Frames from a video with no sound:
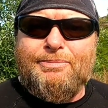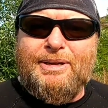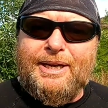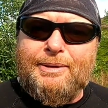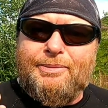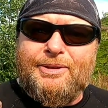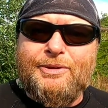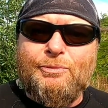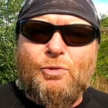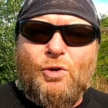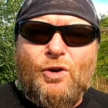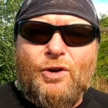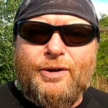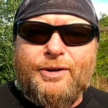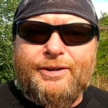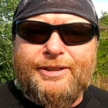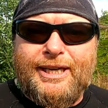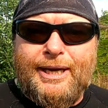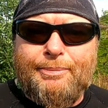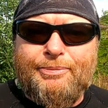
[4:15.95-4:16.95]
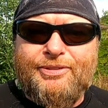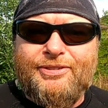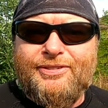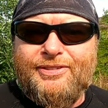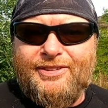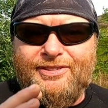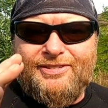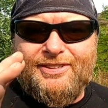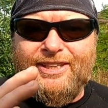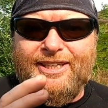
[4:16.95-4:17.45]
Maybe the water depth
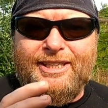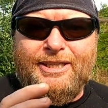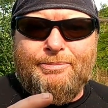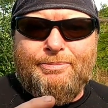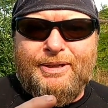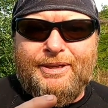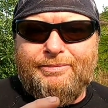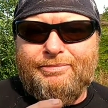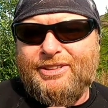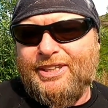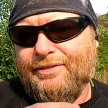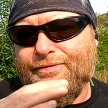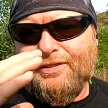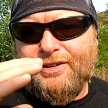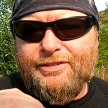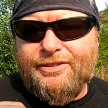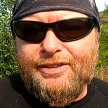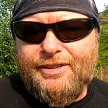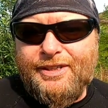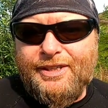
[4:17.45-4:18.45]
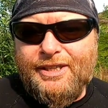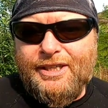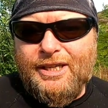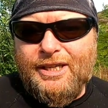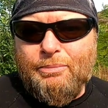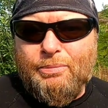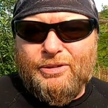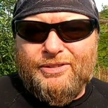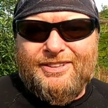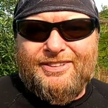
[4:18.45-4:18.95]
is a little bit different,
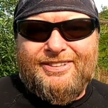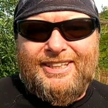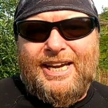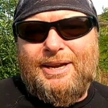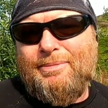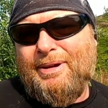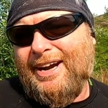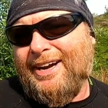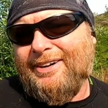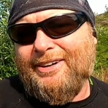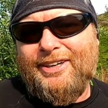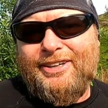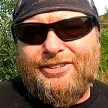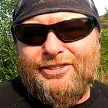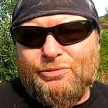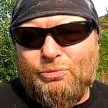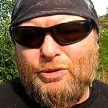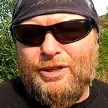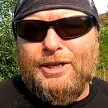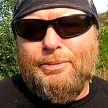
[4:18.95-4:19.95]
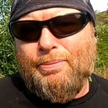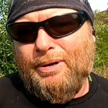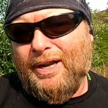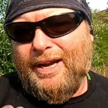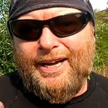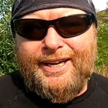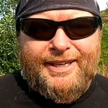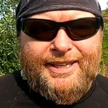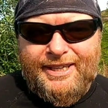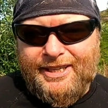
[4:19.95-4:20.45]
but the same areas will
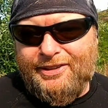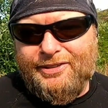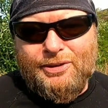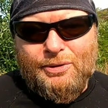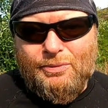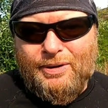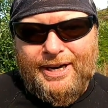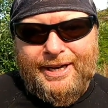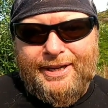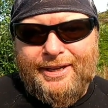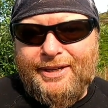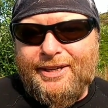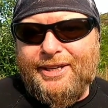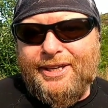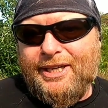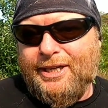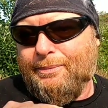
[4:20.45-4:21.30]
apply either way.